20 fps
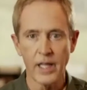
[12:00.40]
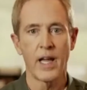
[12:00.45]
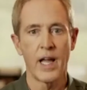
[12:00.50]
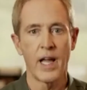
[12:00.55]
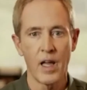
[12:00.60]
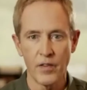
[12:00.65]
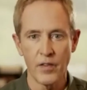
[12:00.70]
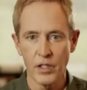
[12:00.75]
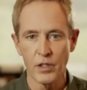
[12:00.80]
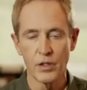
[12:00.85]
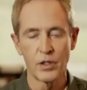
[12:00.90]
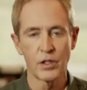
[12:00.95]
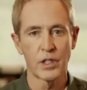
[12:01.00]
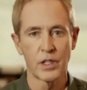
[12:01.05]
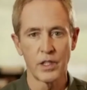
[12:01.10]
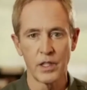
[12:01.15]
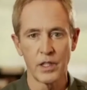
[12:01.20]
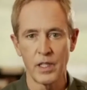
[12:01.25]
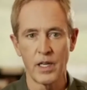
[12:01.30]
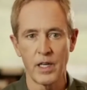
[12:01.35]
Yeah, this looks
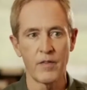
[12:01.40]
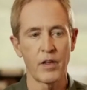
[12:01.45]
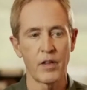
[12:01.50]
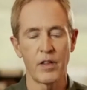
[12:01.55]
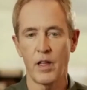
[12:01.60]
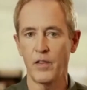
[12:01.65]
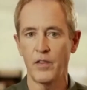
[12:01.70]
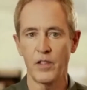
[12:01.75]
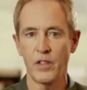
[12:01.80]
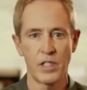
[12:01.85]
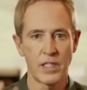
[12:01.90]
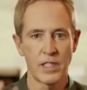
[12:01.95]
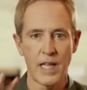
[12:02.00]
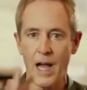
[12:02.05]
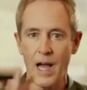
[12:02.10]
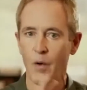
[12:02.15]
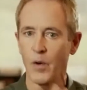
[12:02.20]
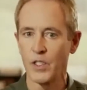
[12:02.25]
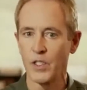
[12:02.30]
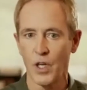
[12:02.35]
good. This is
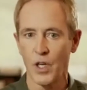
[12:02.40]
how it's